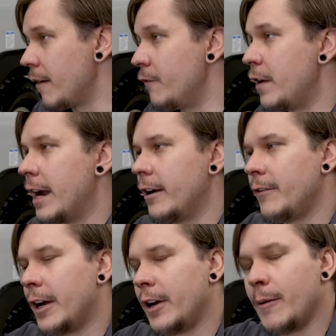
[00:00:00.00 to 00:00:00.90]
Very,
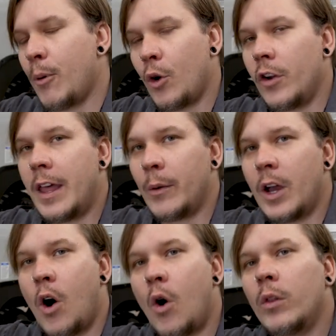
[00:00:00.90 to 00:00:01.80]
very important that we
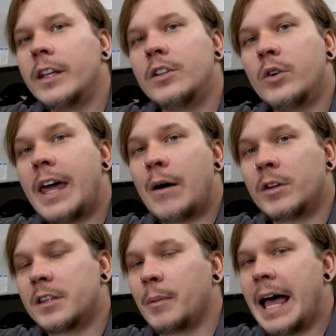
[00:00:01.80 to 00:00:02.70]
only do that
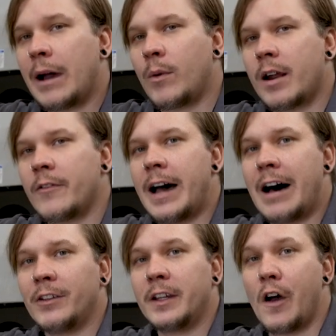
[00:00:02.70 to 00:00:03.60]
with the black water
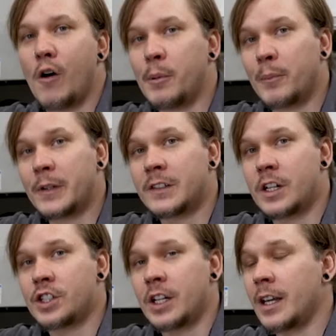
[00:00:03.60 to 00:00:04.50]
valve in the open
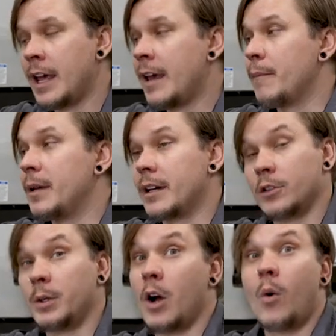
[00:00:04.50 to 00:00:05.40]
position
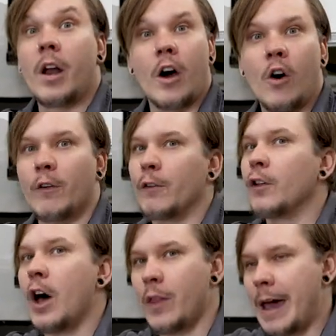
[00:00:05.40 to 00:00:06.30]
because we don't want to
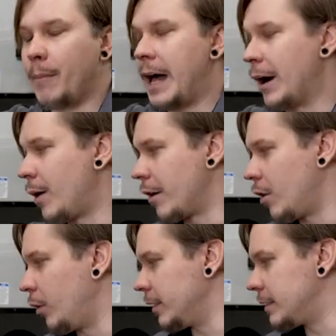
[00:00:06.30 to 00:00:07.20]
overflow that black water
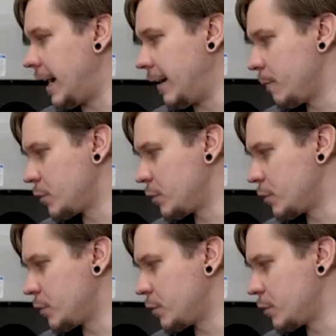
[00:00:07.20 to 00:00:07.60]
holding tank.